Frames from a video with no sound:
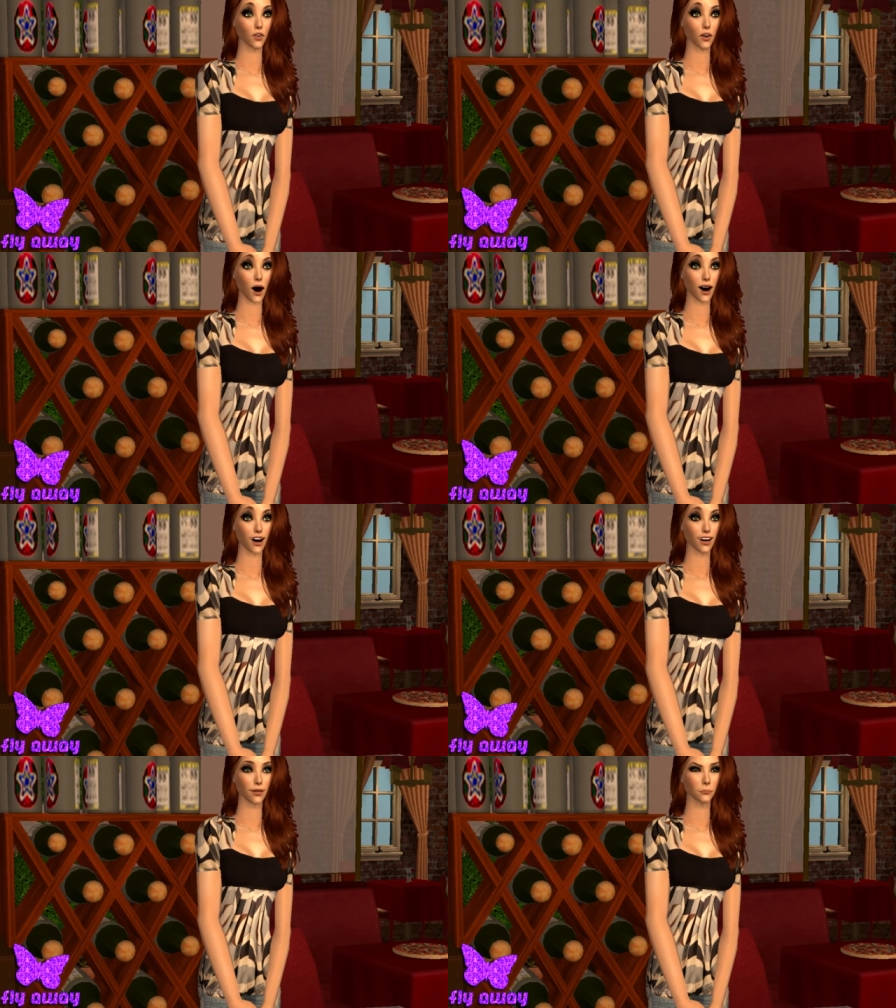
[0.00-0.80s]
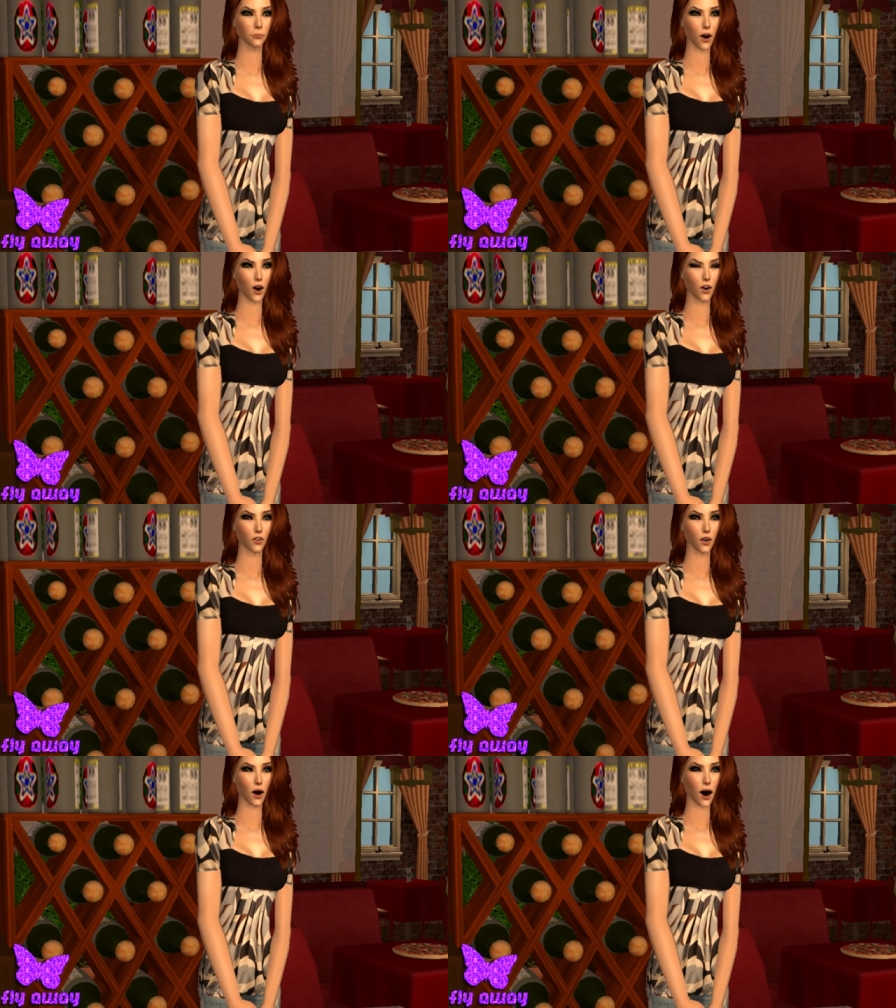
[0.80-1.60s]
No, it says Mr.
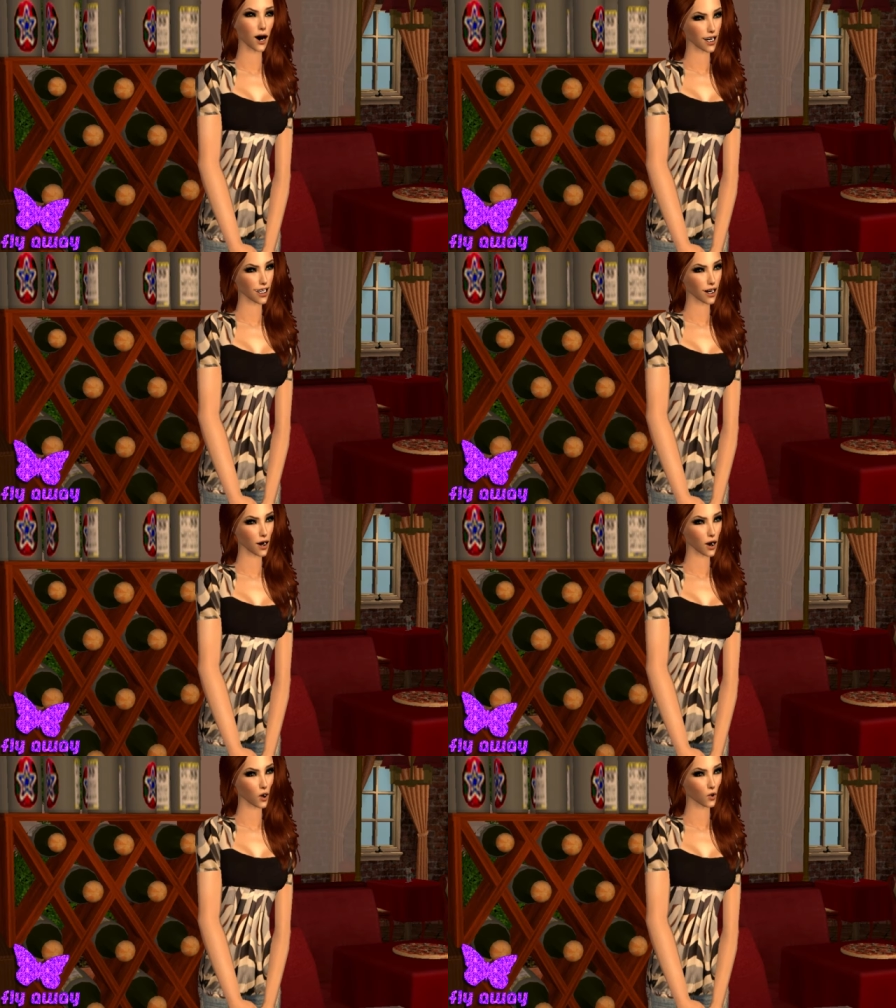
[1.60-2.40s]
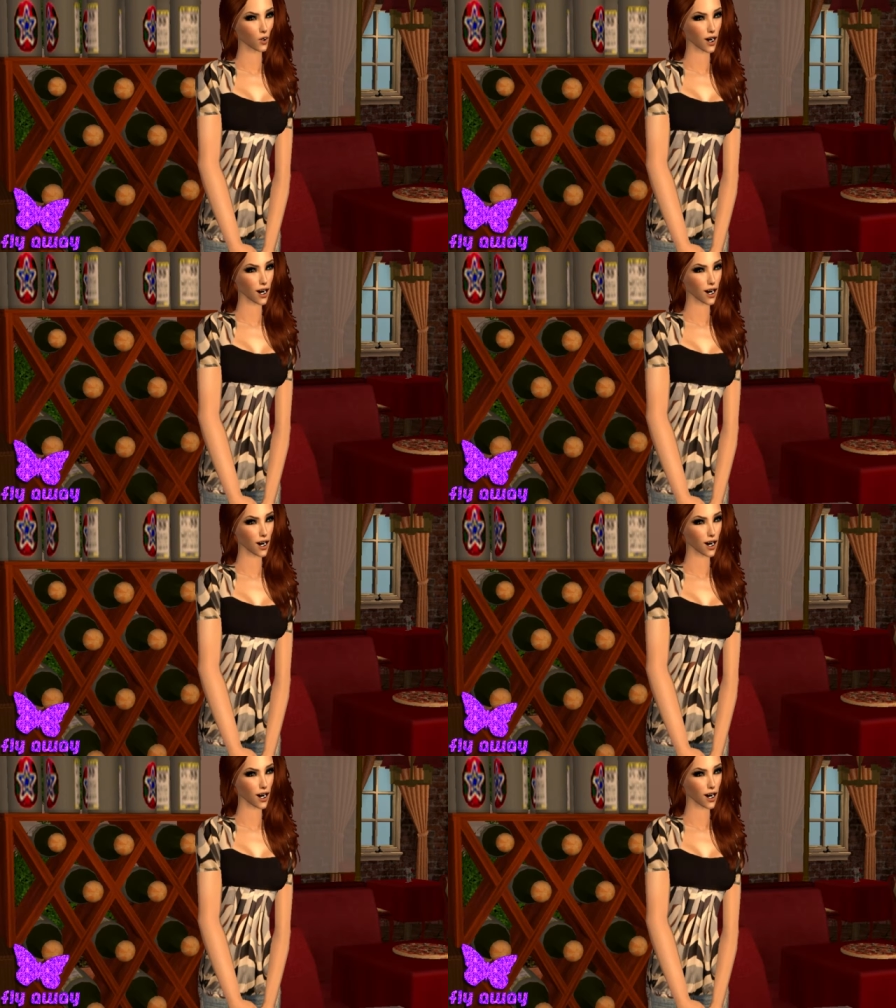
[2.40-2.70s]
Introva is 40 years old.